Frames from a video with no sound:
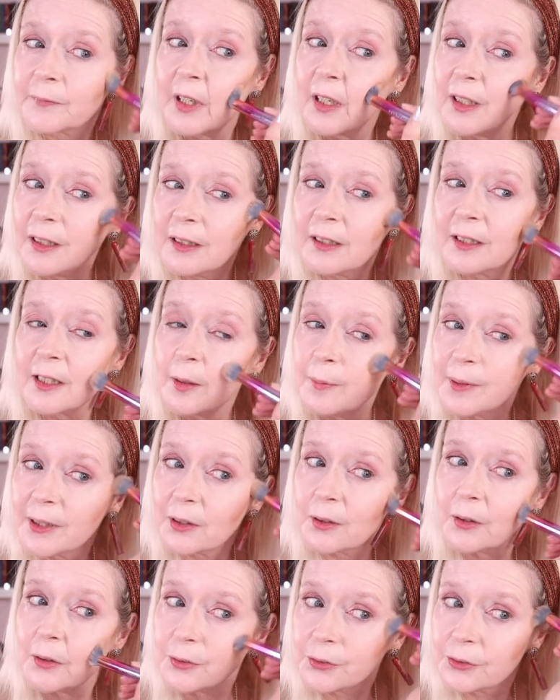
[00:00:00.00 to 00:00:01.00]
I like a bit
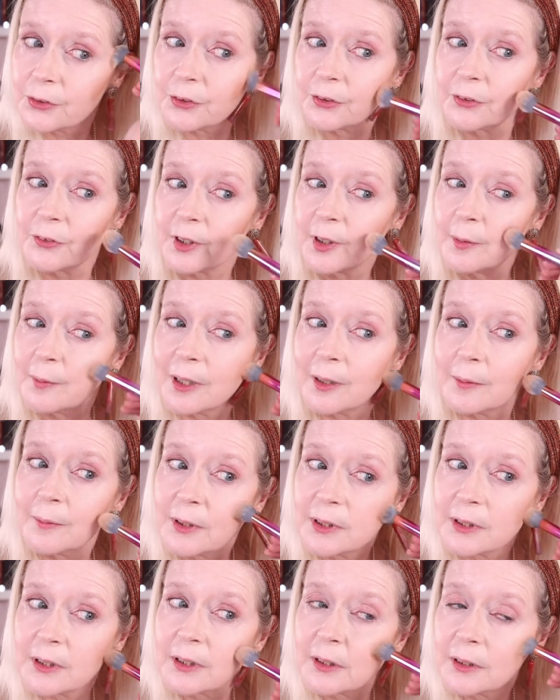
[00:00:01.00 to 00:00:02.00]
of contour at the
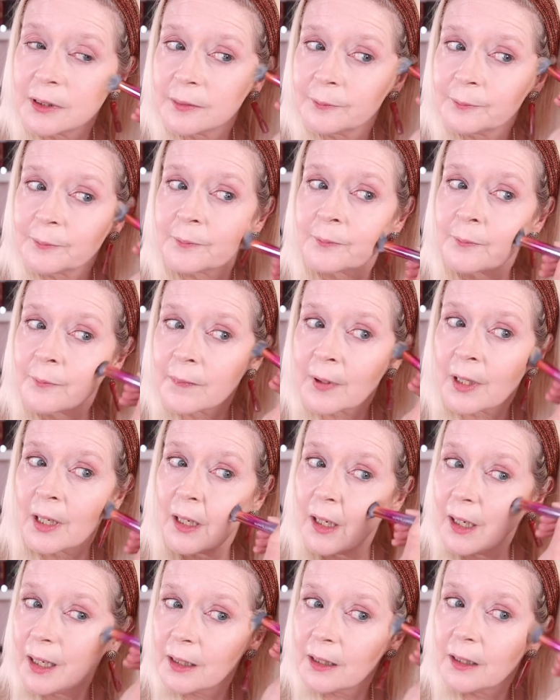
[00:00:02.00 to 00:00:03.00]
moment,
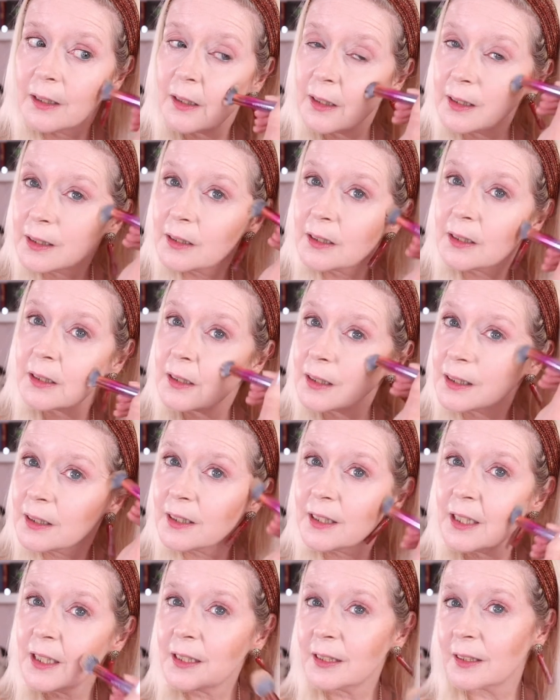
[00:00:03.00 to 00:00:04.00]
and I
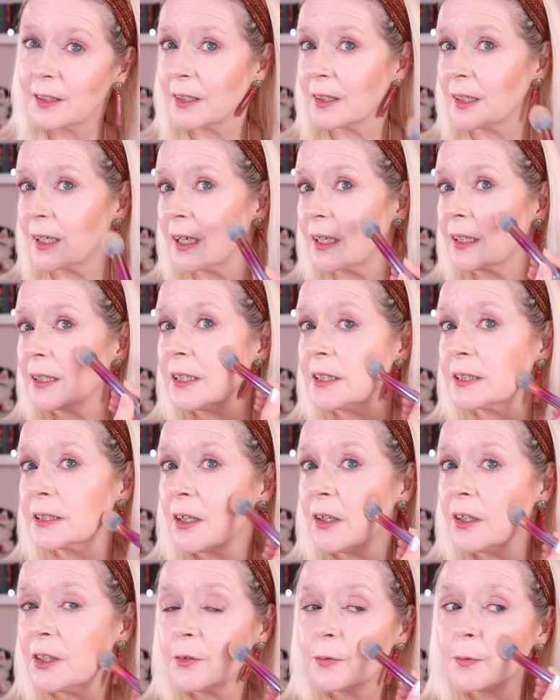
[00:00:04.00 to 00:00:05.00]
think this
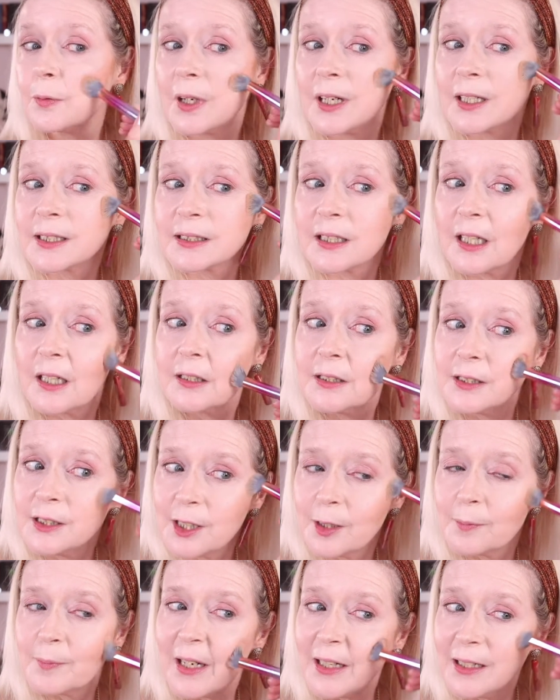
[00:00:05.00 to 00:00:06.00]
kind of works under
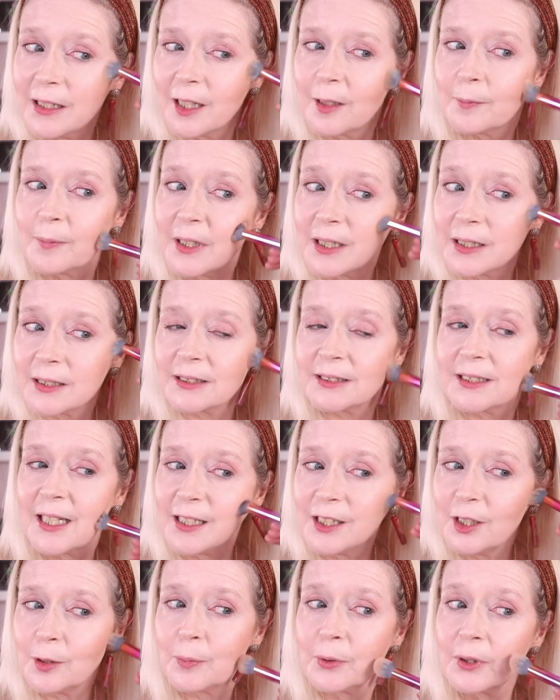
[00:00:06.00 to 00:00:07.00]
your makeup because
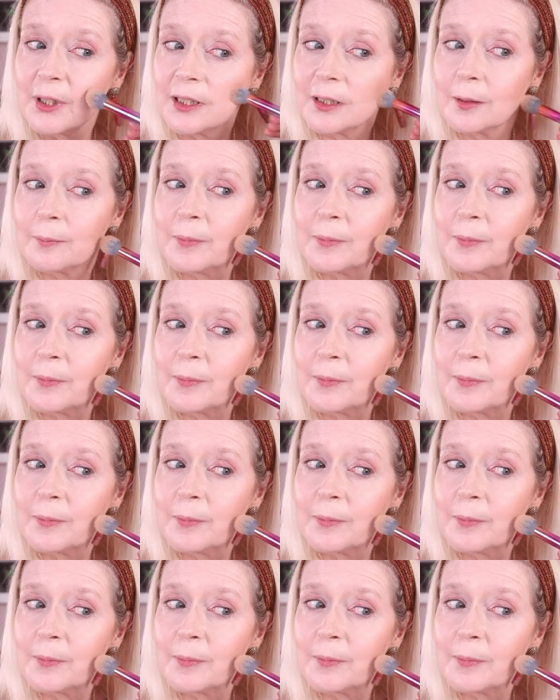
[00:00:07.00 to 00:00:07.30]
then you're putting the